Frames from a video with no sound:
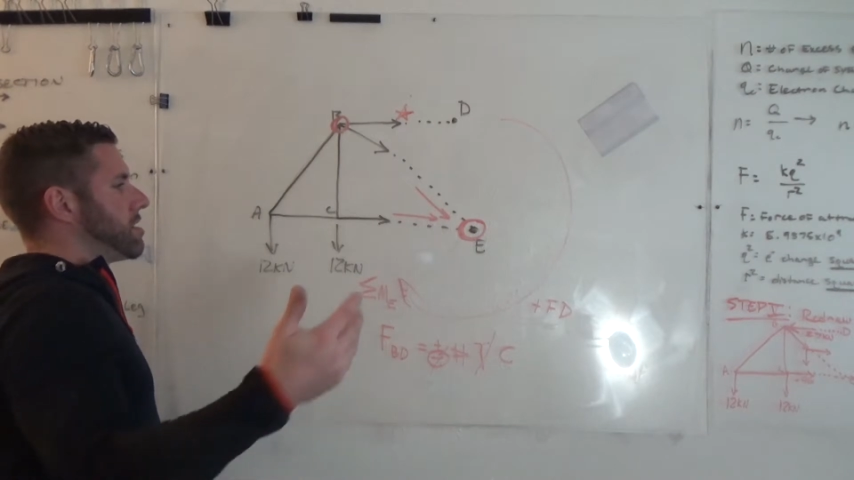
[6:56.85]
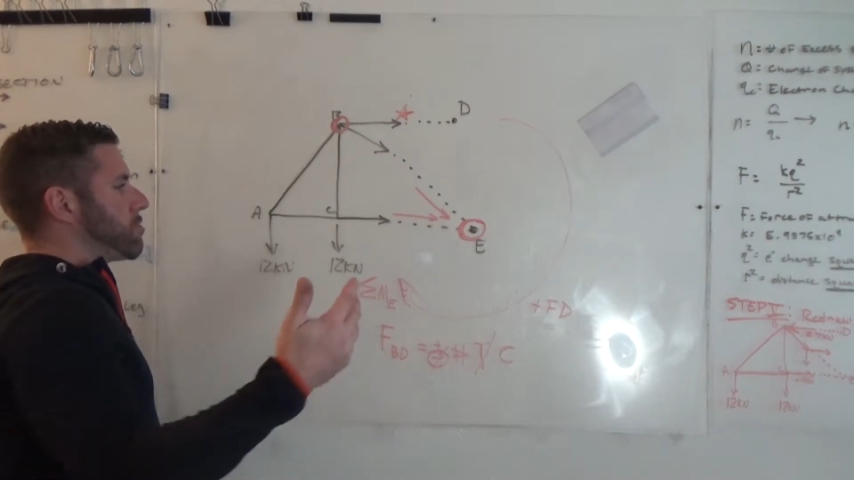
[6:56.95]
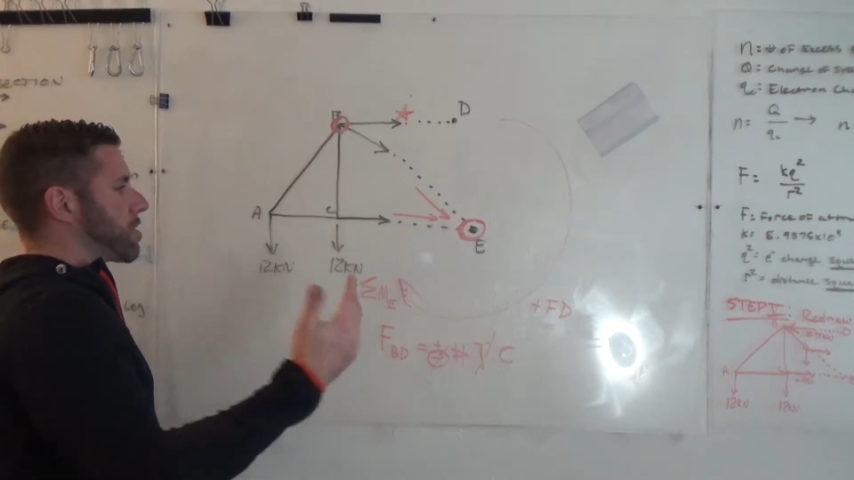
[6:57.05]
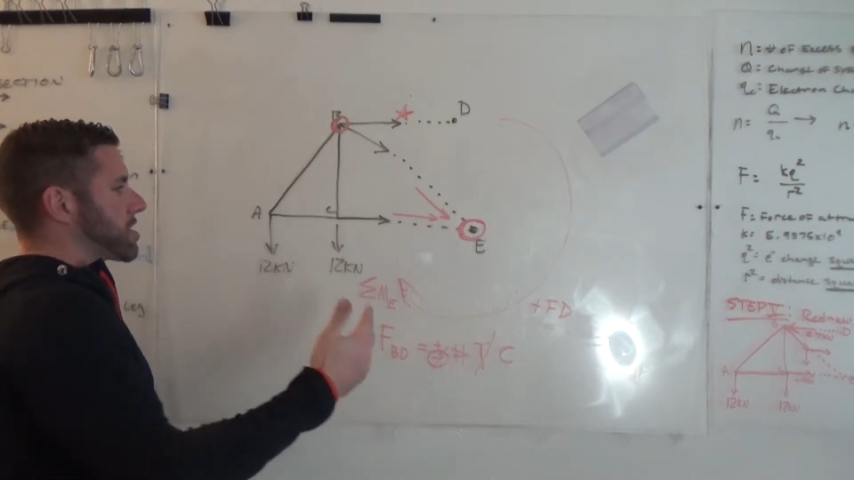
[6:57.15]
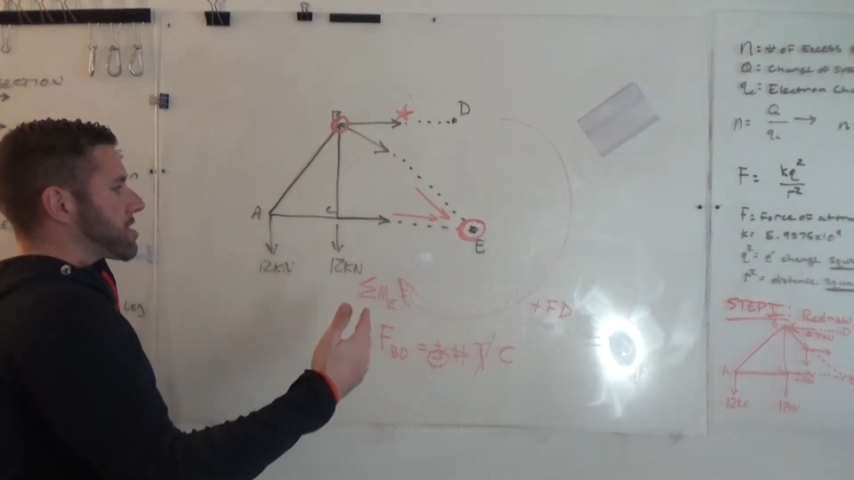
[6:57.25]

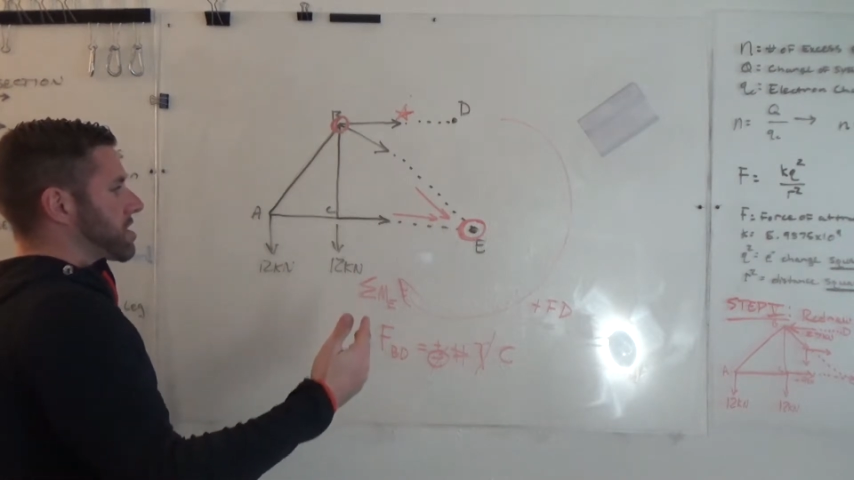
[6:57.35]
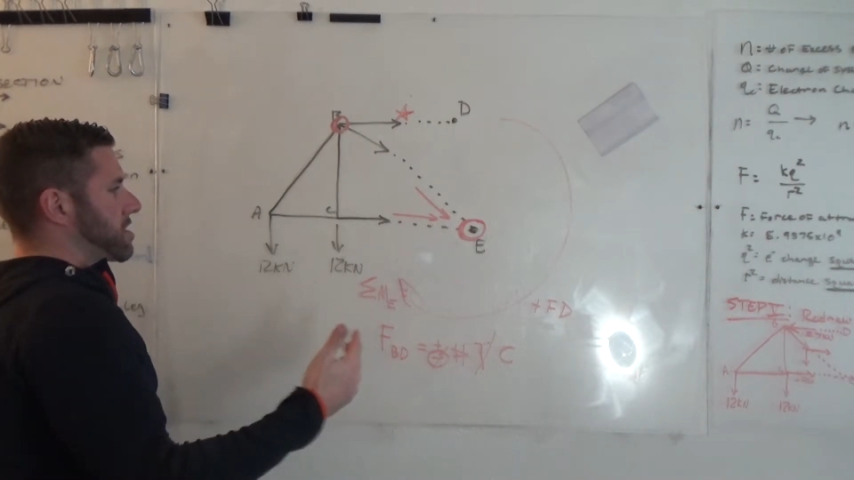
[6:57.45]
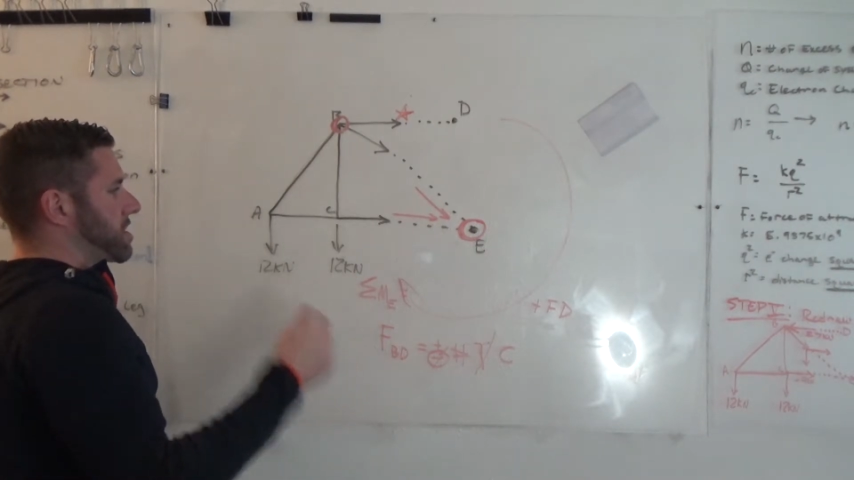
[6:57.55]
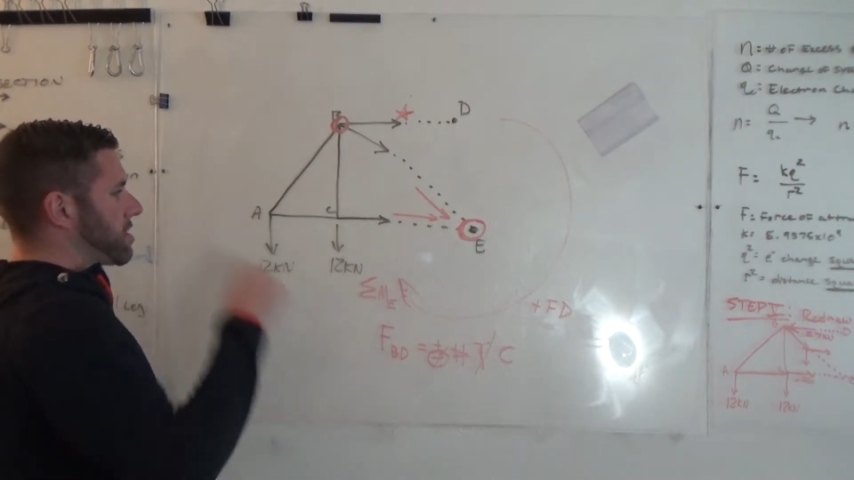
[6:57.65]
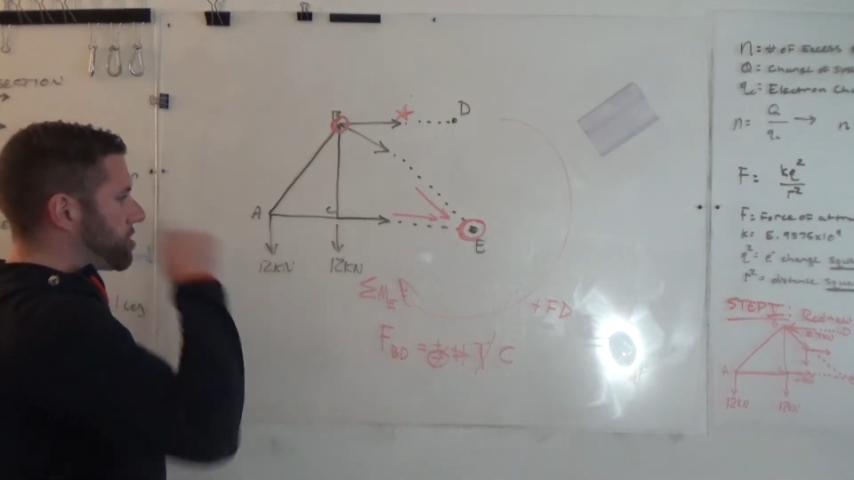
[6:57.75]
what it's going
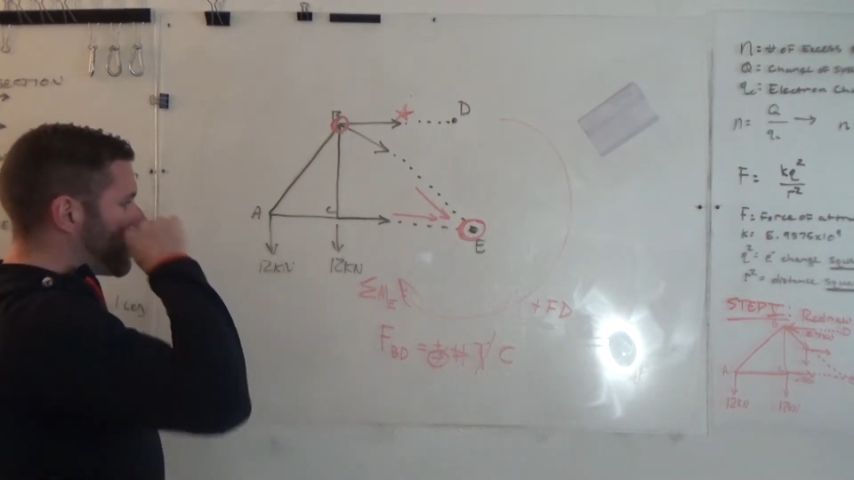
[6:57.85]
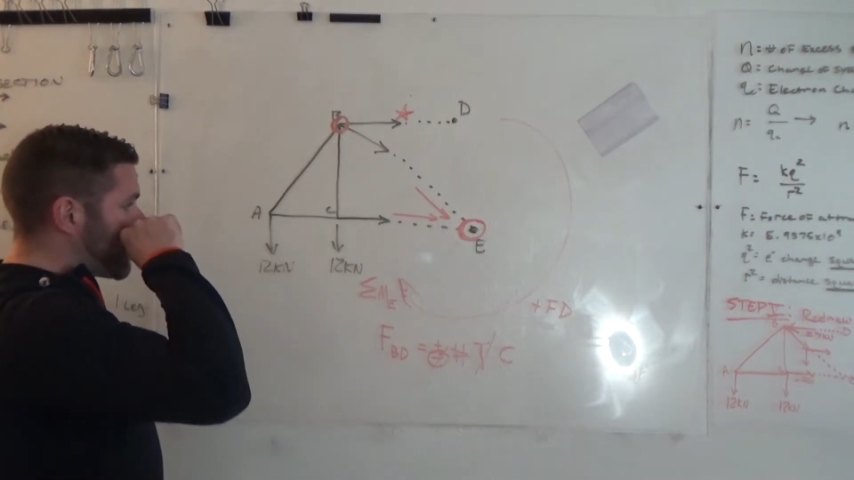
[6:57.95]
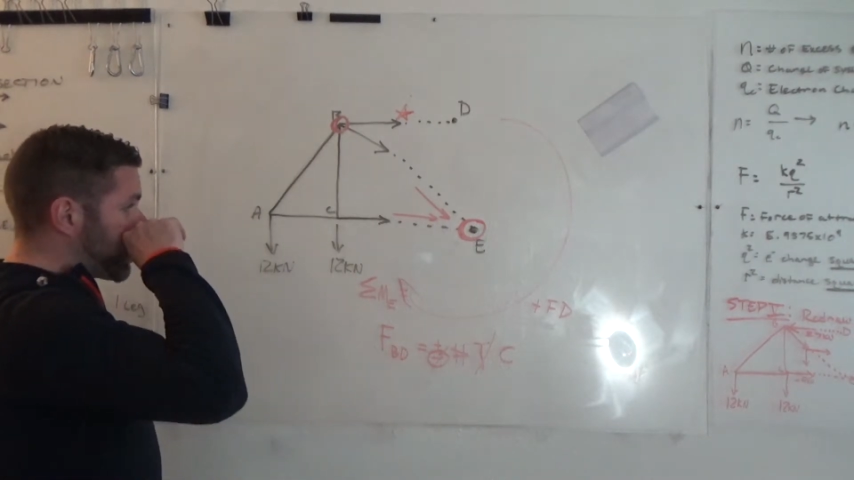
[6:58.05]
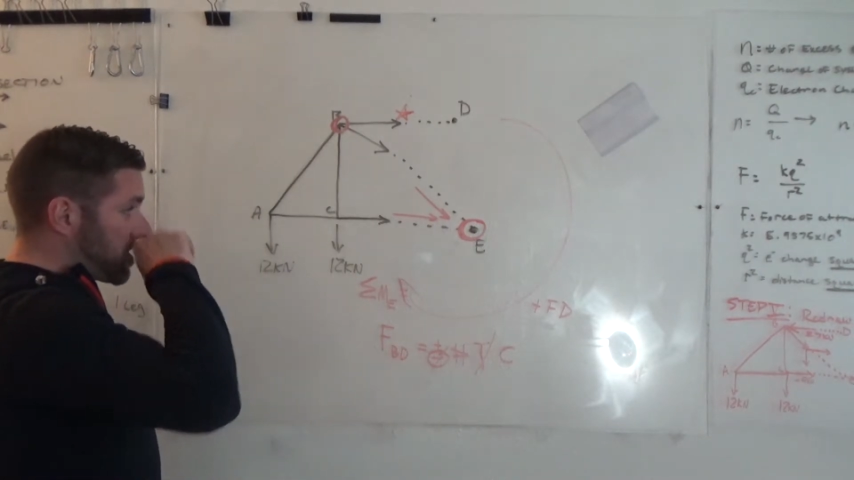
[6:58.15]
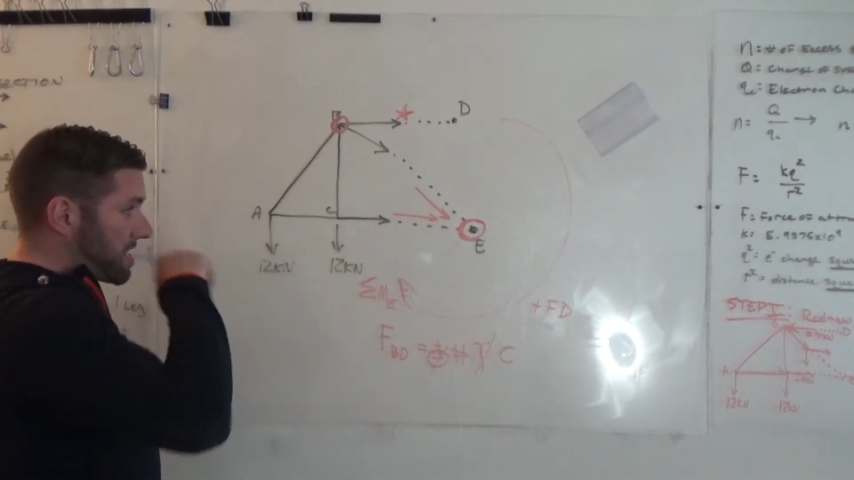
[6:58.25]
to tell you